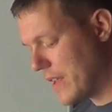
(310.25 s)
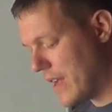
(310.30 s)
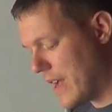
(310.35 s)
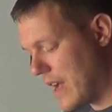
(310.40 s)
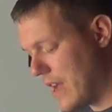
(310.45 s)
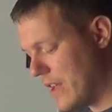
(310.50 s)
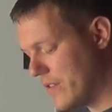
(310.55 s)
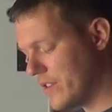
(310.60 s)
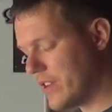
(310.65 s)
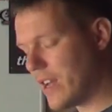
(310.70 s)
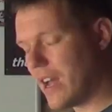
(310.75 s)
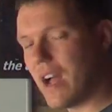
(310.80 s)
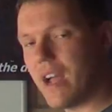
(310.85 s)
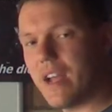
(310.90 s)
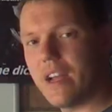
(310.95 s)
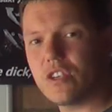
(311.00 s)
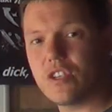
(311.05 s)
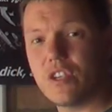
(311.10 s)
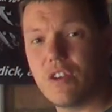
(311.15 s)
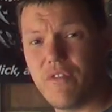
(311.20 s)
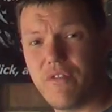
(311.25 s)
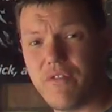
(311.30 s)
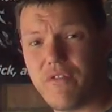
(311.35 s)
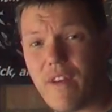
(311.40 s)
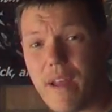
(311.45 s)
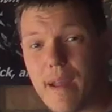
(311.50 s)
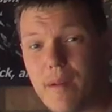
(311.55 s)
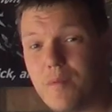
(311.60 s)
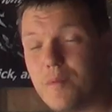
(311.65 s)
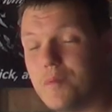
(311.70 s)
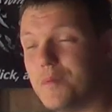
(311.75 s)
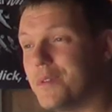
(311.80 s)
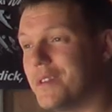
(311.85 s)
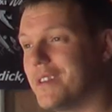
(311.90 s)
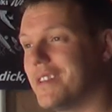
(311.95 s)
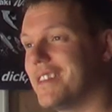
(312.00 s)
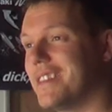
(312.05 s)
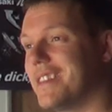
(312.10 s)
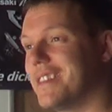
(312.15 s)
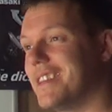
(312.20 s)
And I actually
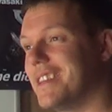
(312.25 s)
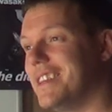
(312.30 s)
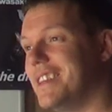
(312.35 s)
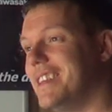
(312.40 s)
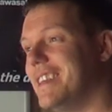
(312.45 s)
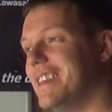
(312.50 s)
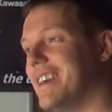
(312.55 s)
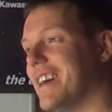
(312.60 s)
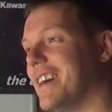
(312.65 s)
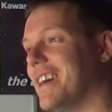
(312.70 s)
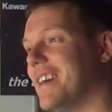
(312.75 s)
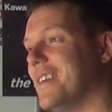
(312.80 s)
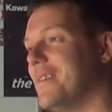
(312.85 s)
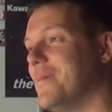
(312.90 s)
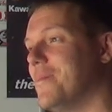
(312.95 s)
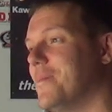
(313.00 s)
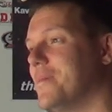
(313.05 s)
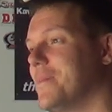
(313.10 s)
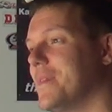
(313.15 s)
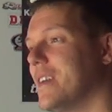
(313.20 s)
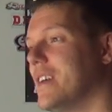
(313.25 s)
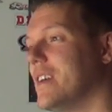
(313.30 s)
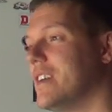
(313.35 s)
found the um,